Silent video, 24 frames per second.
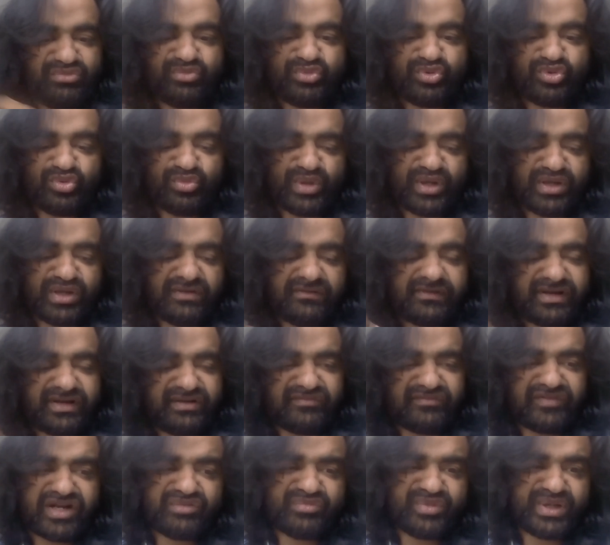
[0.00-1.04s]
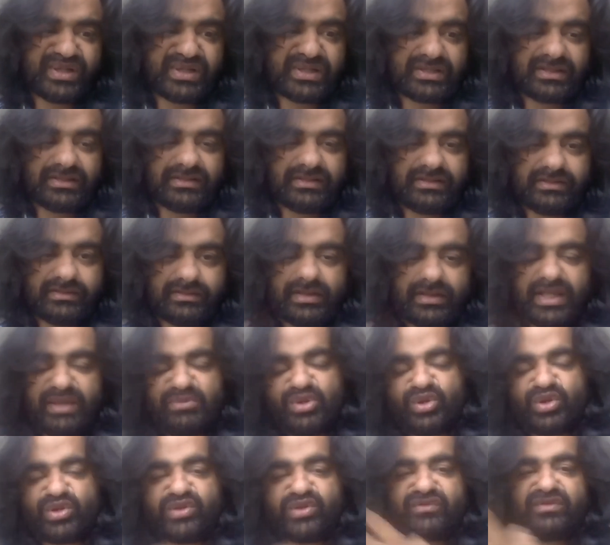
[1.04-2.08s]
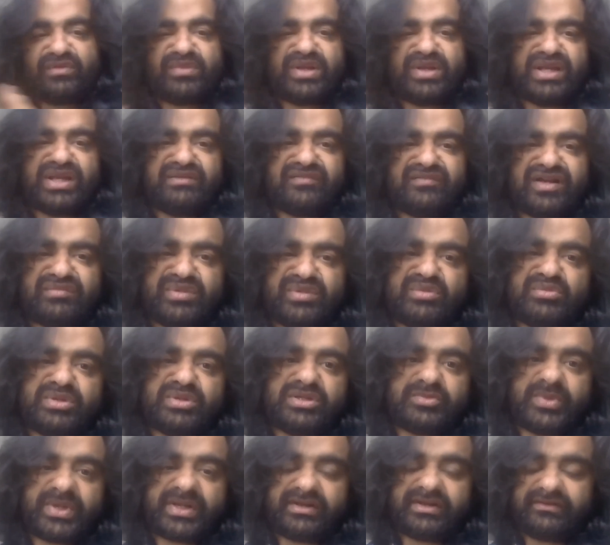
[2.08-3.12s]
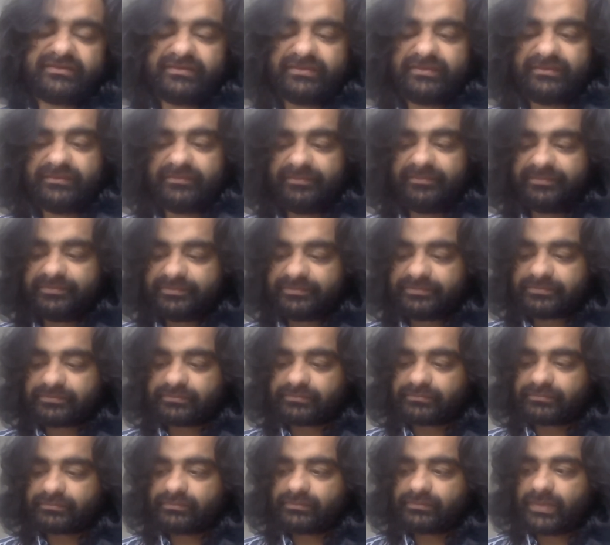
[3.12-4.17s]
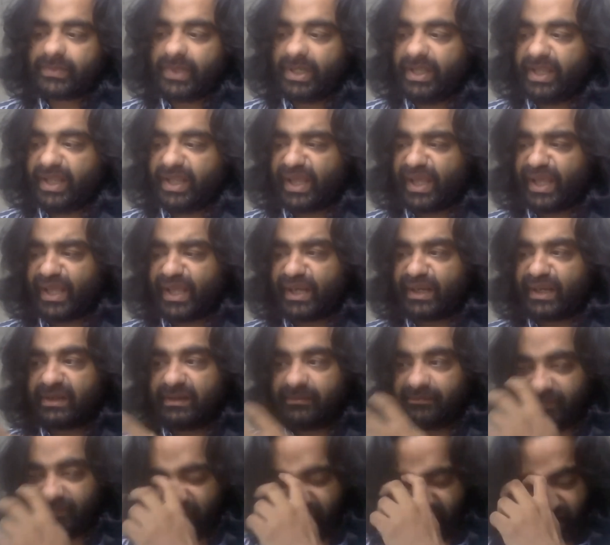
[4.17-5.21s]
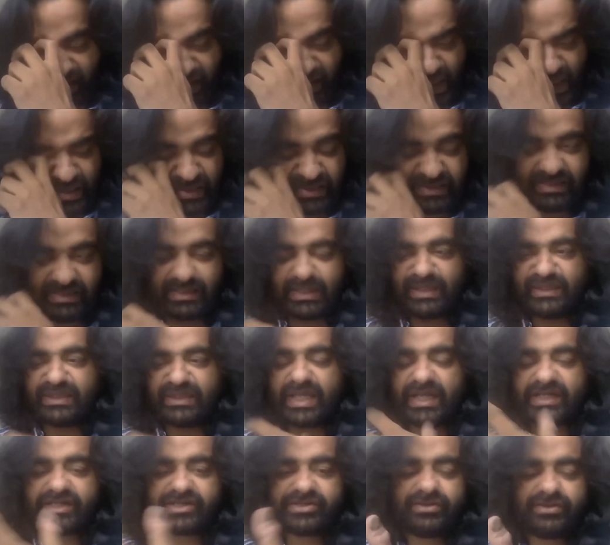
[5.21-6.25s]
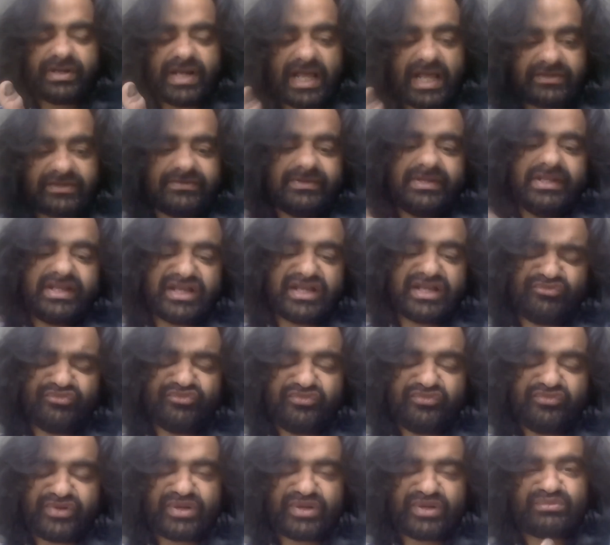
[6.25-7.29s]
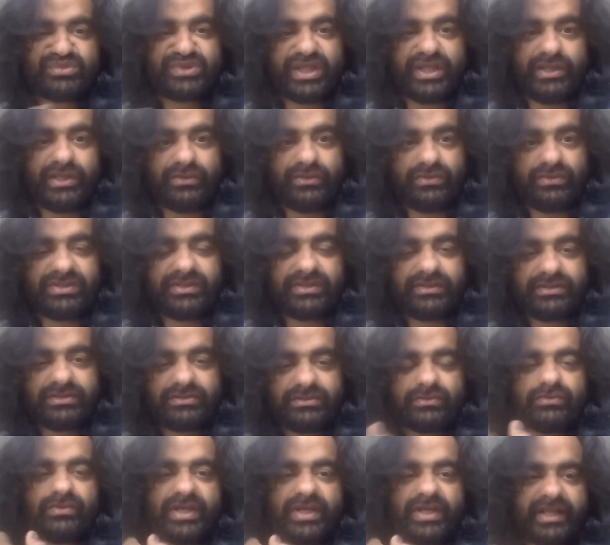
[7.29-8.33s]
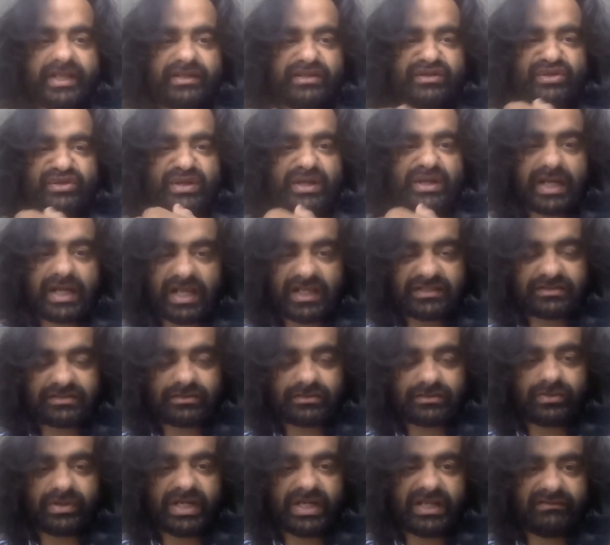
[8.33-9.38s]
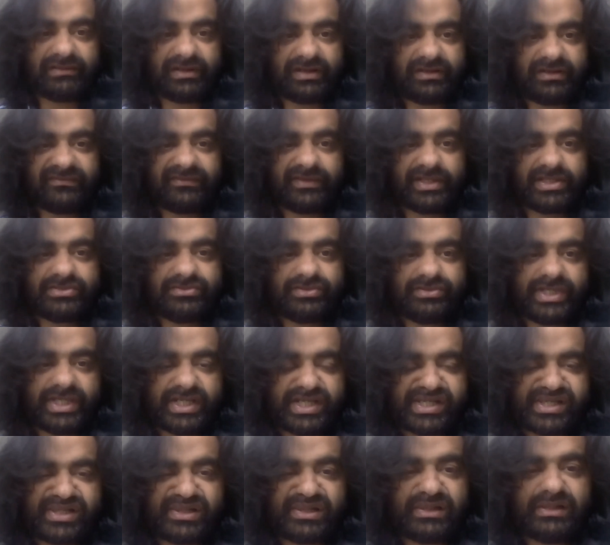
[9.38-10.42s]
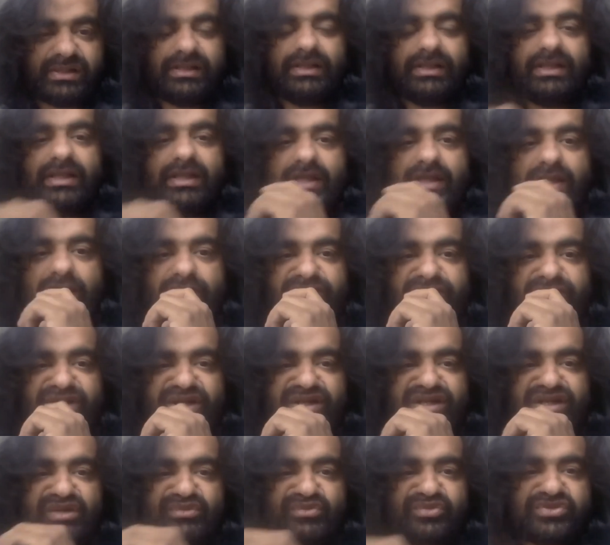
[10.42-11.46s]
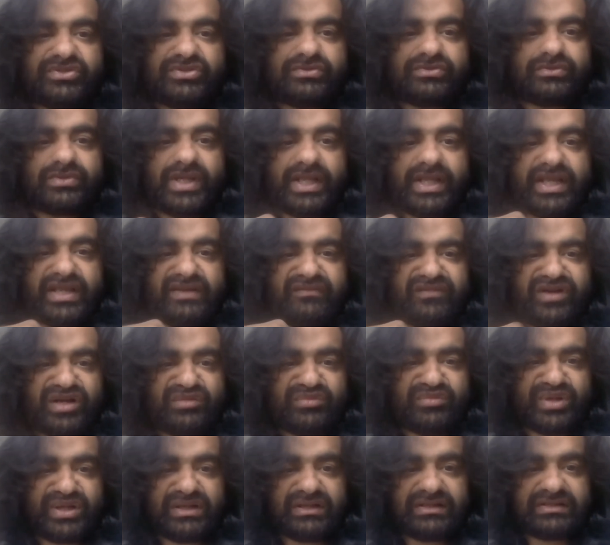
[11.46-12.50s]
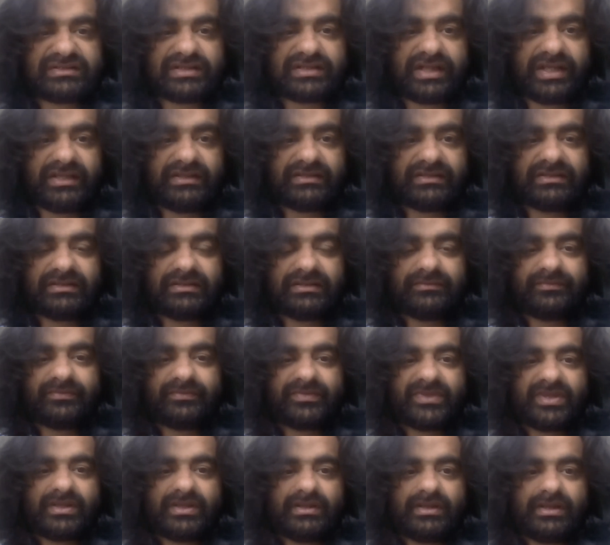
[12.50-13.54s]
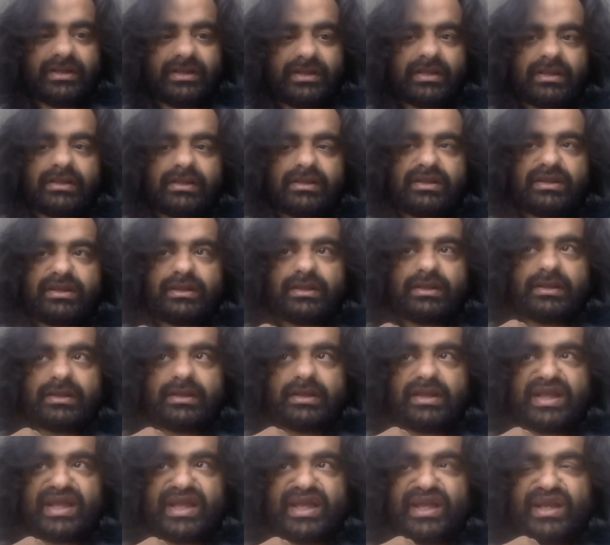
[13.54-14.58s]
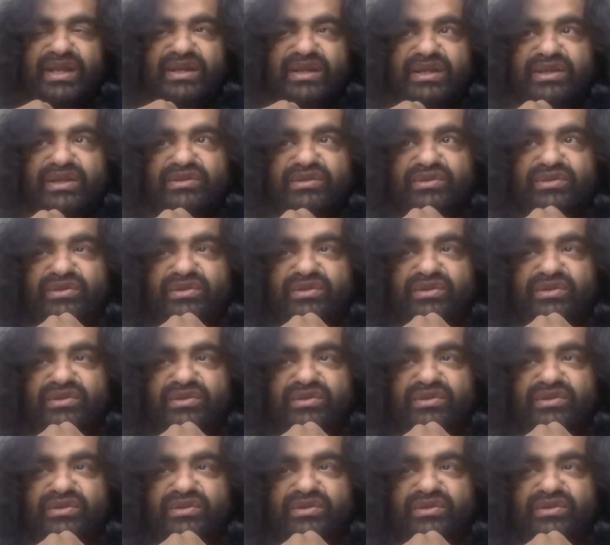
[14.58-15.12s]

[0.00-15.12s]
improvement of our environment. So I'm talking from an environment perspective. And that should actually come from the youth through like, you know, grassroots level of education when it comes to like environmental studies and